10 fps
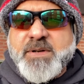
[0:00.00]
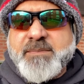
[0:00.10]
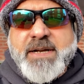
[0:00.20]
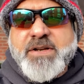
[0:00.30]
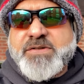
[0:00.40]

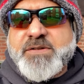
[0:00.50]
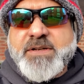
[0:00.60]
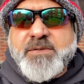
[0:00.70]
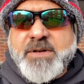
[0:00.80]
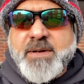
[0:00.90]
but managed
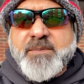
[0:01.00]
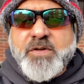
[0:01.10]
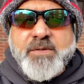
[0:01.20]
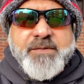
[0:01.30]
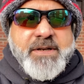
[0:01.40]
to deal with
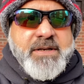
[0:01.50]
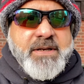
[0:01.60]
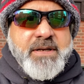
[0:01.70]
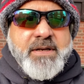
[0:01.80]
them swiftly.